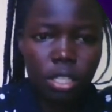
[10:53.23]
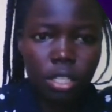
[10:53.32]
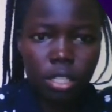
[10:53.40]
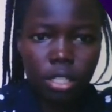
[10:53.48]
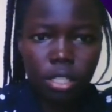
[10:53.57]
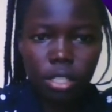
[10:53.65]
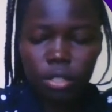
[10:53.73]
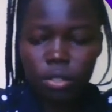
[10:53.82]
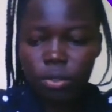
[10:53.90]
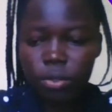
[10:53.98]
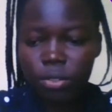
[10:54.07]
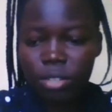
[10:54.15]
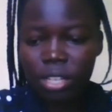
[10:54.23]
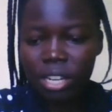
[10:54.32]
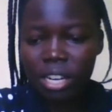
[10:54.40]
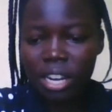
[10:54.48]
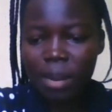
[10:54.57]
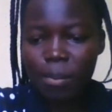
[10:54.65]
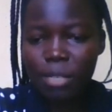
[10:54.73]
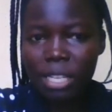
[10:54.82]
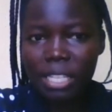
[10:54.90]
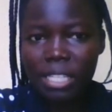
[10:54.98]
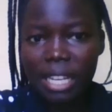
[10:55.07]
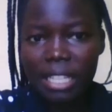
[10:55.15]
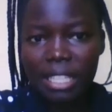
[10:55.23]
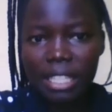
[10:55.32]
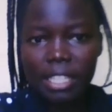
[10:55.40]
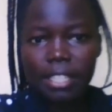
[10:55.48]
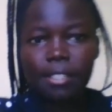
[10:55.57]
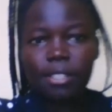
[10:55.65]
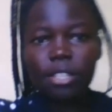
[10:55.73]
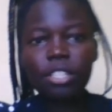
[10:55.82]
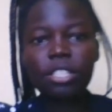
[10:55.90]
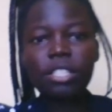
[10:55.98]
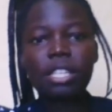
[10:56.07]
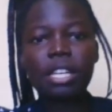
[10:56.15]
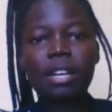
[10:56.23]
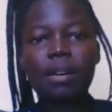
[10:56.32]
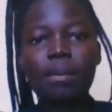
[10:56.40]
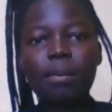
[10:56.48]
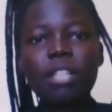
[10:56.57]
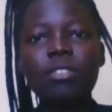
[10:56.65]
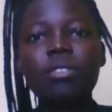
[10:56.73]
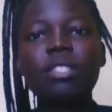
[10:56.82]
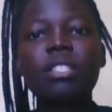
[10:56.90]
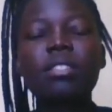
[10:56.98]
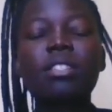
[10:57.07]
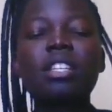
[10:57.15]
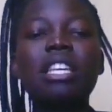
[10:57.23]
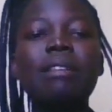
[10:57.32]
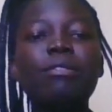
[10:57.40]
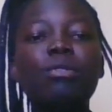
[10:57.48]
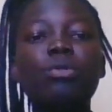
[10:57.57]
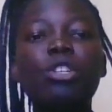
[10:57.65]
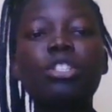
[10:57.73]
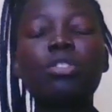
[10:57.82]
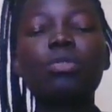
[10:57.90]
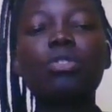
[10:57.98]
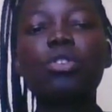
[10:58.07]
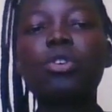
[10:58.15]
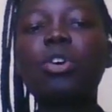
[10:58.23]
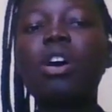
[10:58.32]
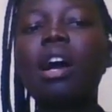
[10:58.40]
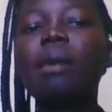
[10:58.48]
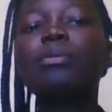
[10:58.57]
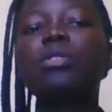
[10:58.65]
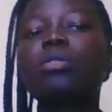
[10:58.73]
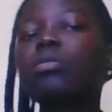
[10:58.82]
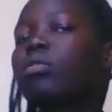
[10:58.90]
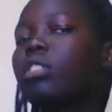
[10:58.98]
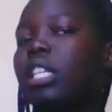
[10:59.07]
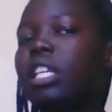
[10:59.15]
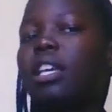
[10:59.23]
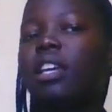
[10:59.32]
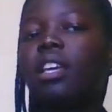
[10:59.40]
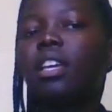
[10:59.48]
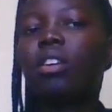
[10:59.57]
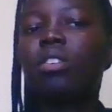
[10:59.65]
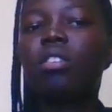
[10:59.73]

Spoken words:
So I'm just cutting it short, but if you want to go up to E or